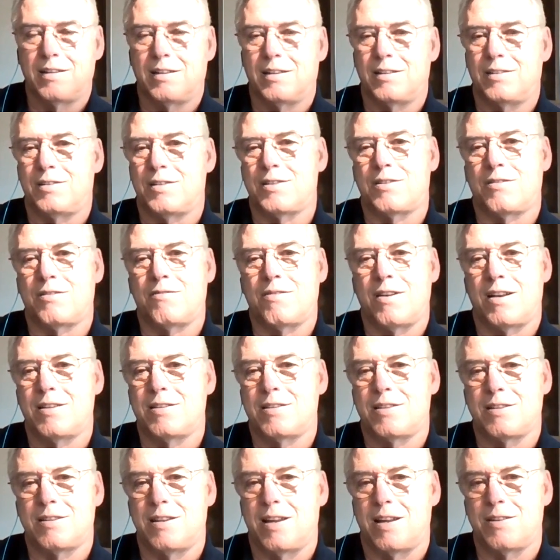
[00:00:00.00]
Just
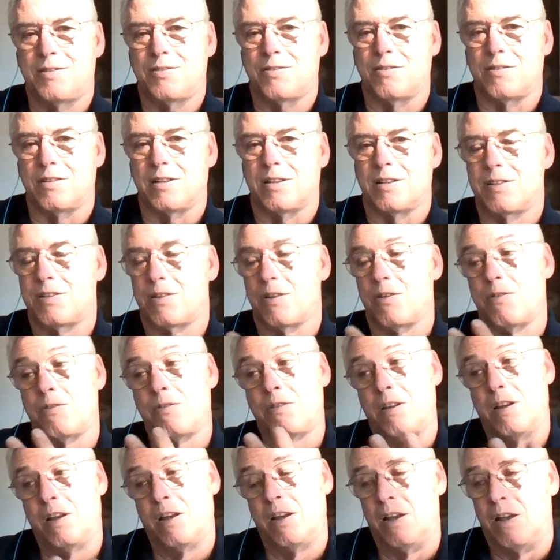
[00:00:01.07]
arises naturally. So,
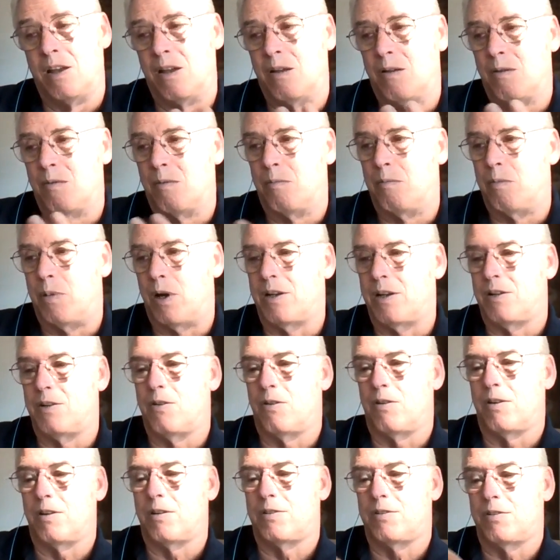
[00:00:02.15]
but in
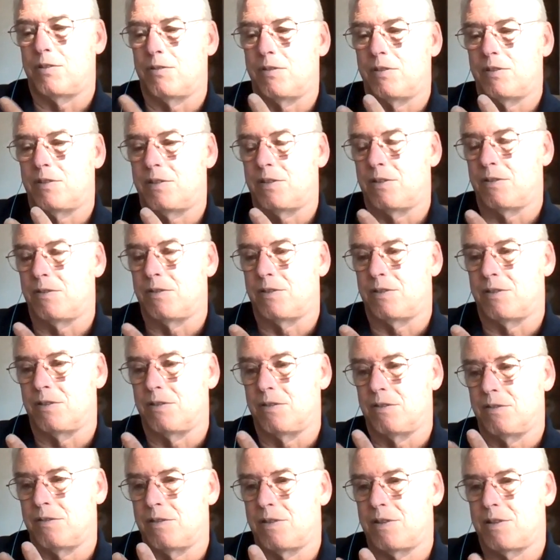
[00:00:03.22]
order
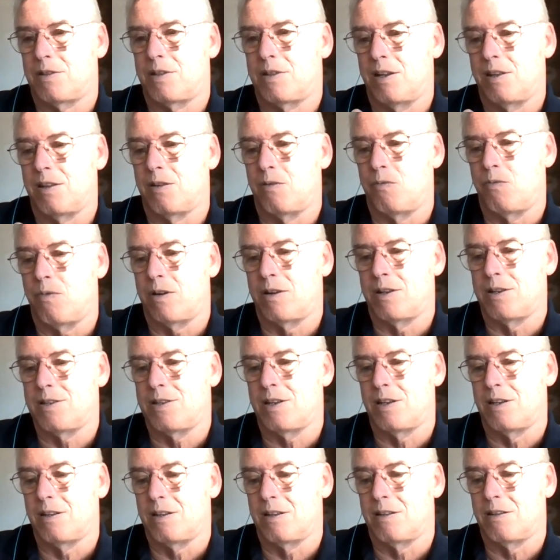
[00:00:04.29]
to see that one is
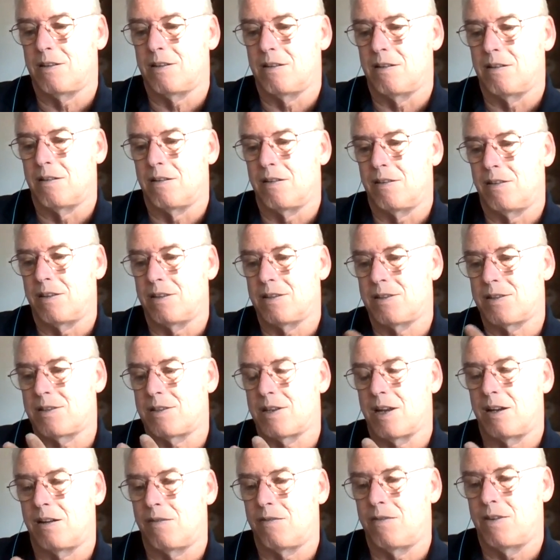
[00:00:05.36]
in this
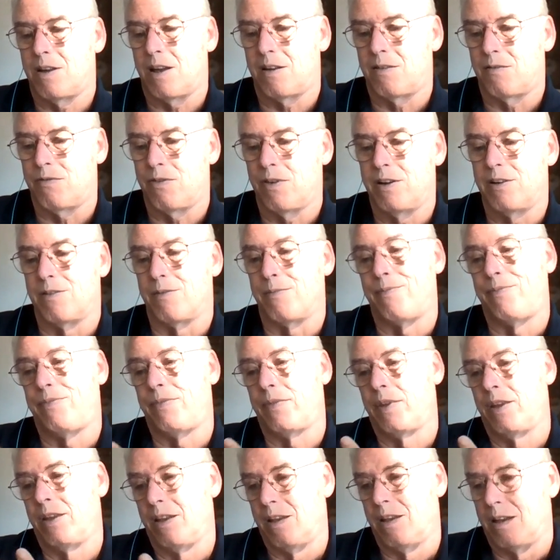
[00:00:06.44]
state of non-freedom,
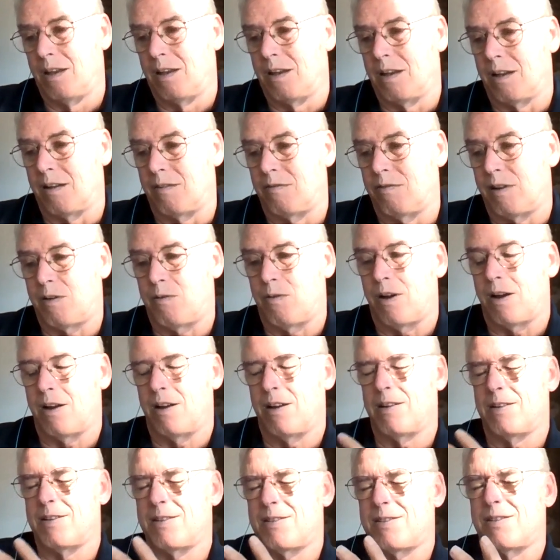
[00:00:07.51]
it
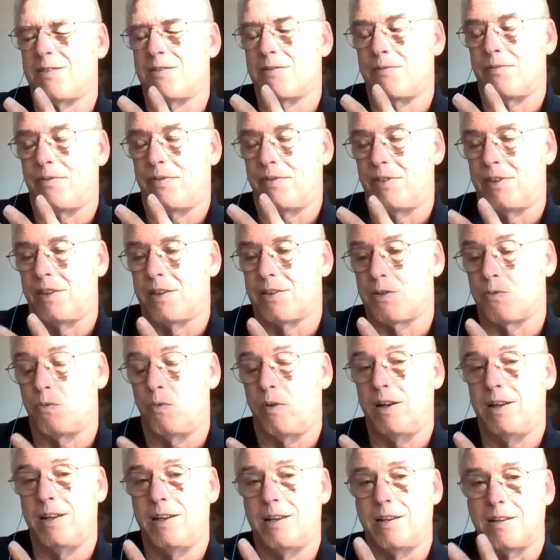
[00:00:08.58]
requires this
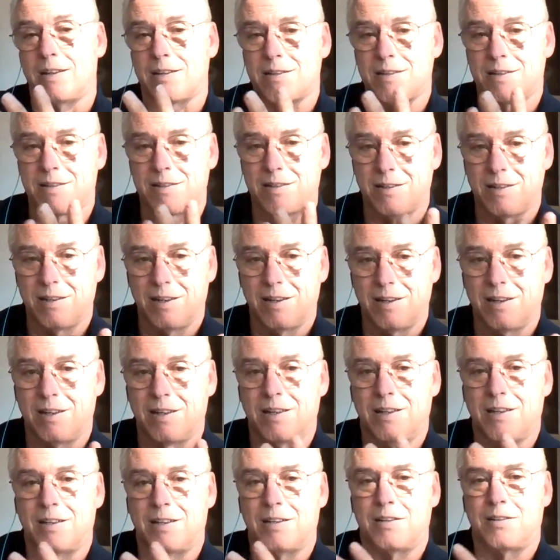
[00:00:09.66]
willingness
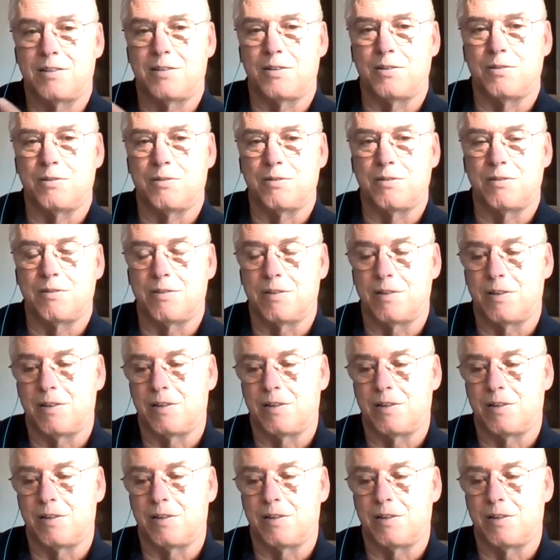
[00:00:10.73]
to